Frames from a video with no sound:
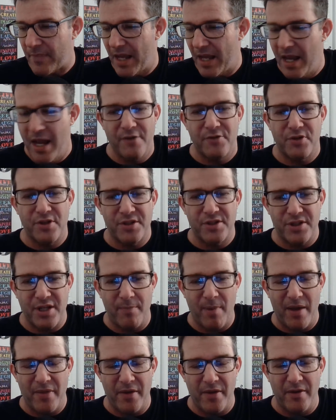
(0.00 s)
as you can see
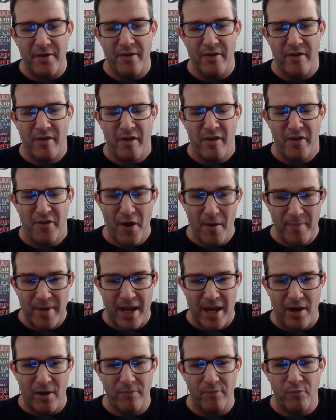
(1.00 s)
by the
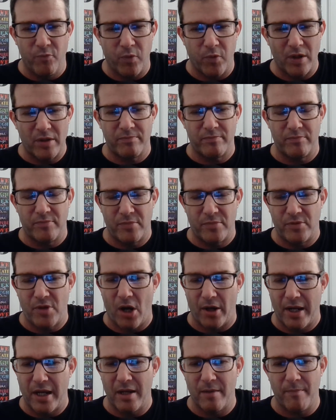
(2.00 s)
thumbnail, we're
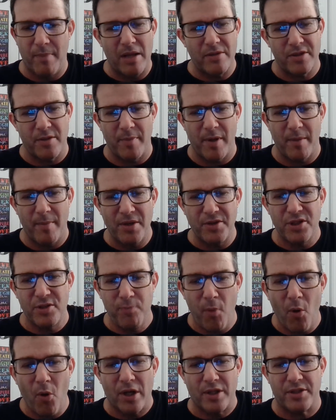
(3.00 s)
talking about something about
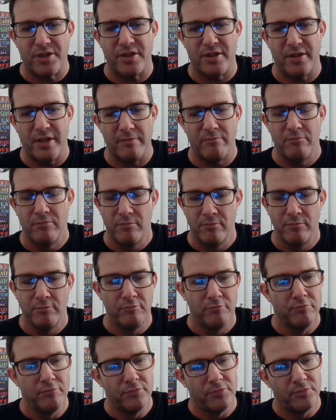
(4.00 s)
sports, and
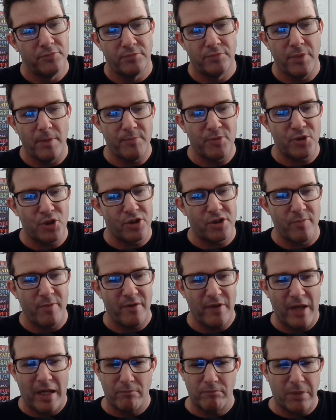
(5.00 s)
I'm sure someone
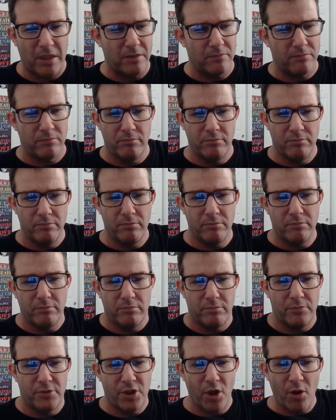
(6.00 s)
like, but
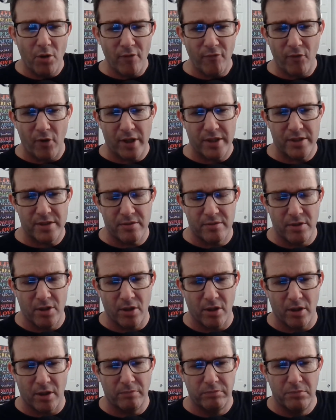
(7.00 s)
Joker voice,
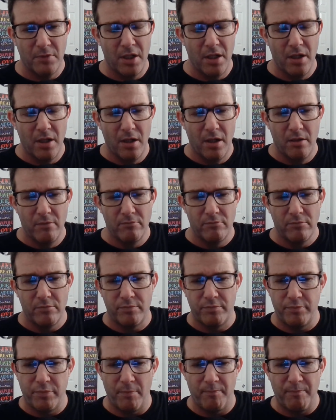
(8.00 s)
you're
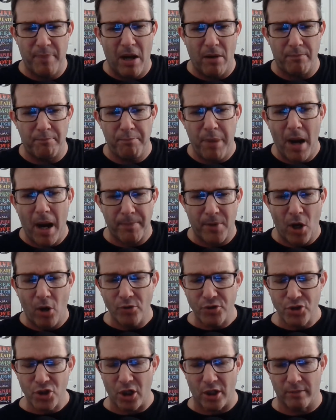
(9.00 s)
about pop
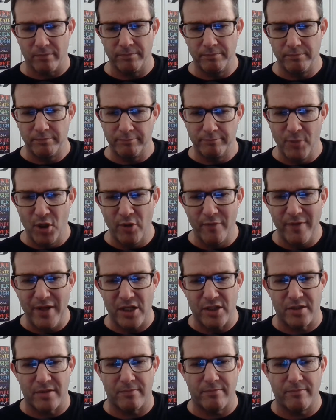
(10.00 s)
culture,
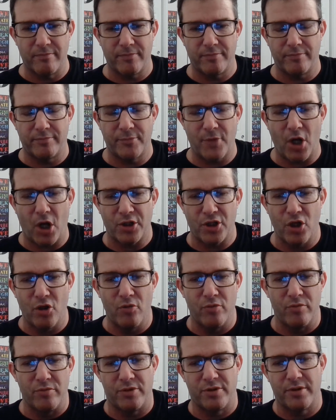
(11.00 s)
movies,
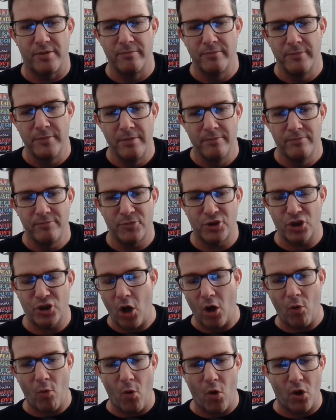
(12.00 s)
cartoons,
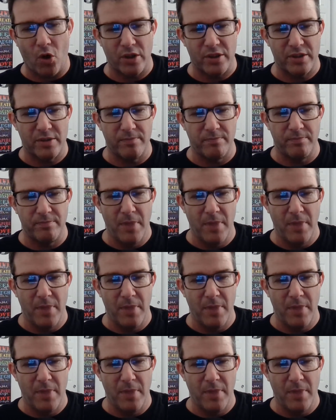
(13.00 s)
Star Wars.